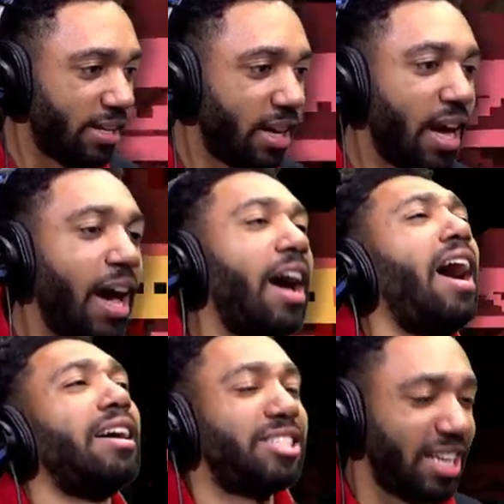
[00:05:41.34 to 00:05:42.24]

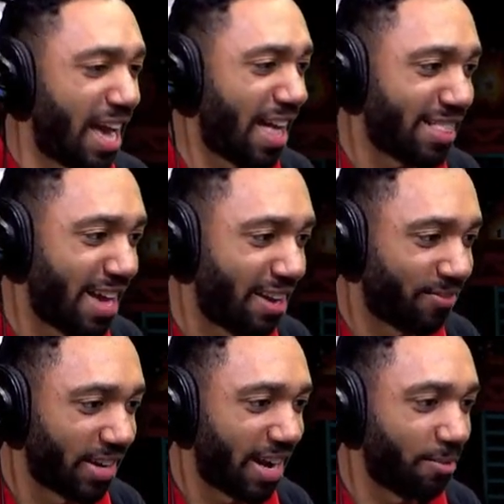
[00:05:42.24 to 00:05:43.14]
Ah, she had that. I
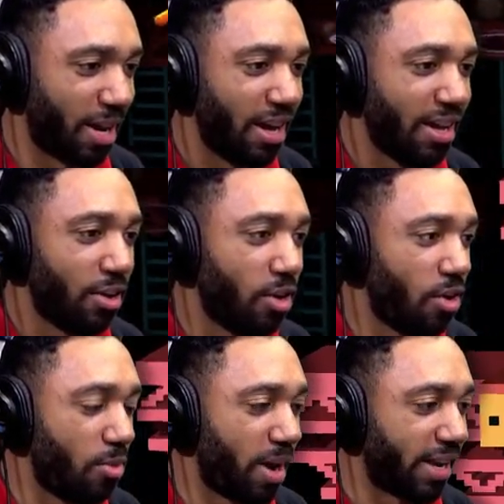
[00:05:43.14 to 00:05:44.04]
forgot about.
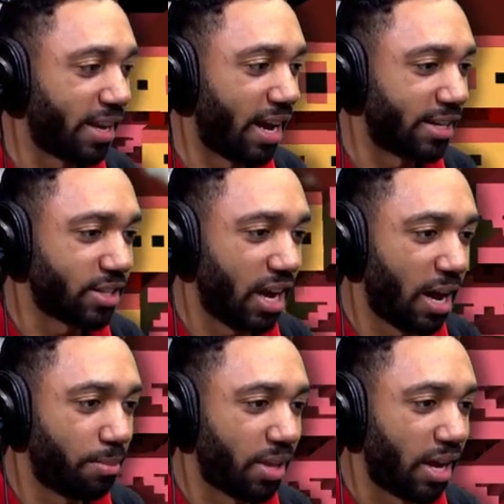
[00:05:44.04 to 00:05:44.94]
Oh, my gosh.
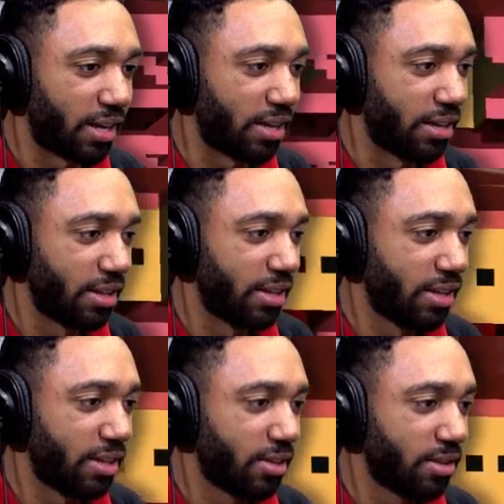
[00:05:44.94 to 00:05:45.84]
Ah, block.
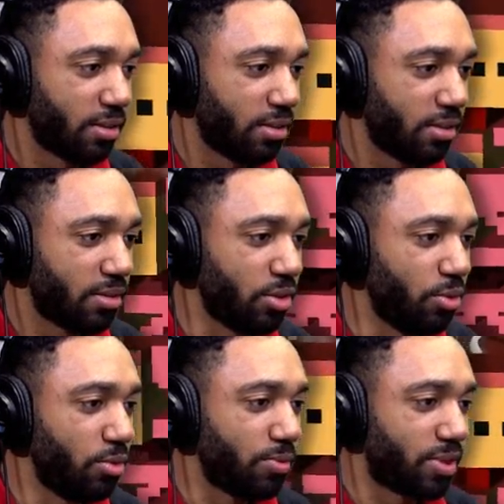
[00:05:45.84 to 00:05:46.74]

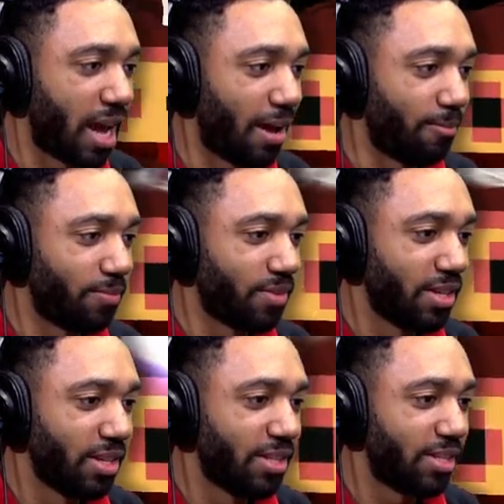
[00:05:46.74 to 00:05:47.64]
Dude, stop
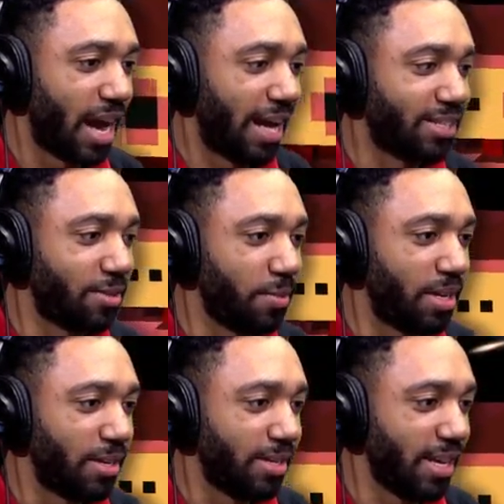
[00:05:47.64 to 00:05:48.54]
dodging
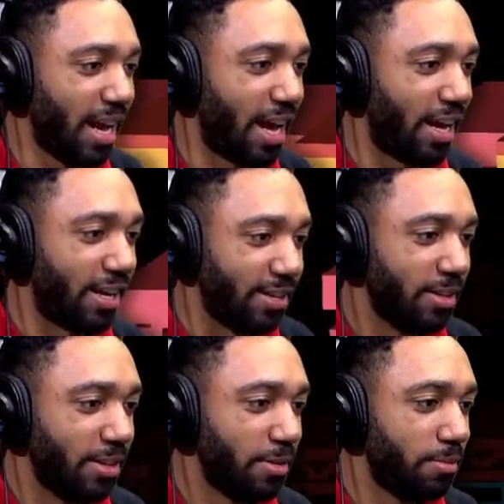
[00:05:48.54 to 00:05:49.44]
me. Ah.
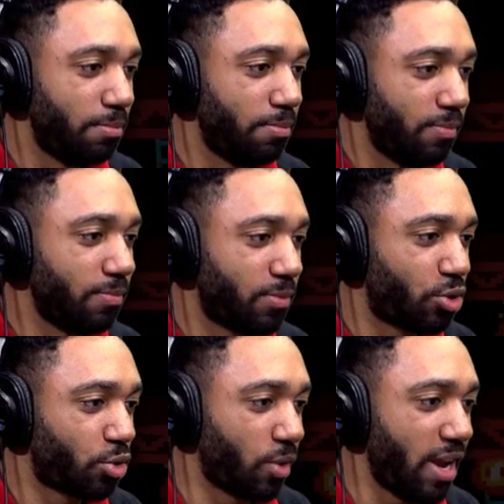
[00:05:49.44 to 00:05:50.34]

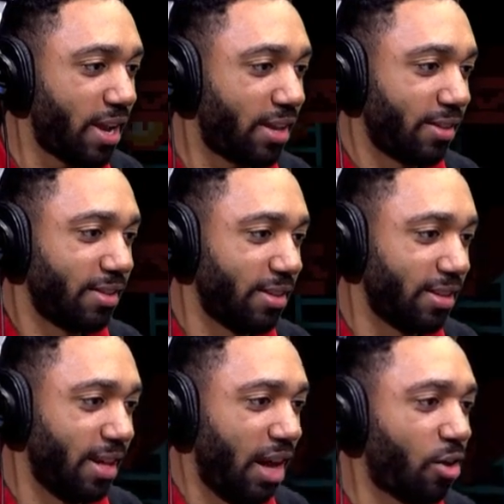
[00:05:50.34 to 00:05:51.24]
Trick.
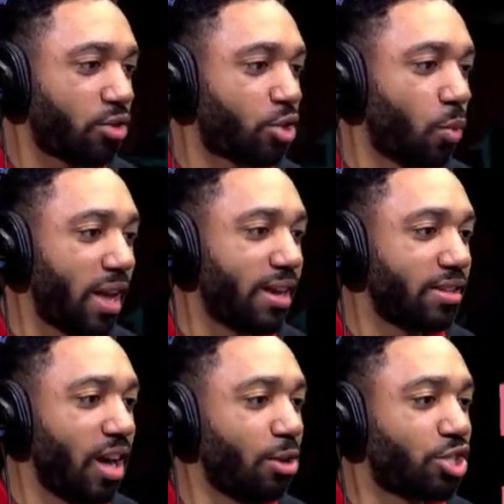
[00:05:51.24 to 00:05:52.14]
Oh, sweet
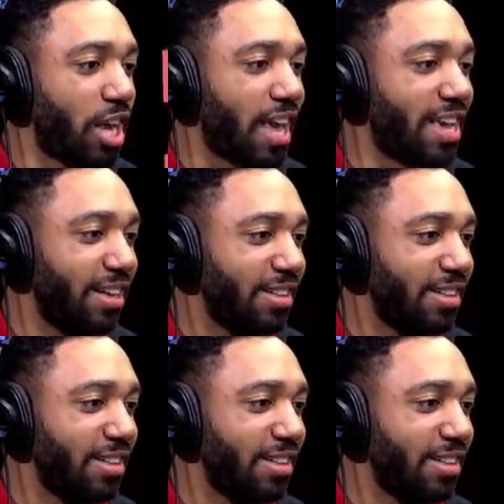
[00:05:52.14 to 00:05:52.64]
Yoshi!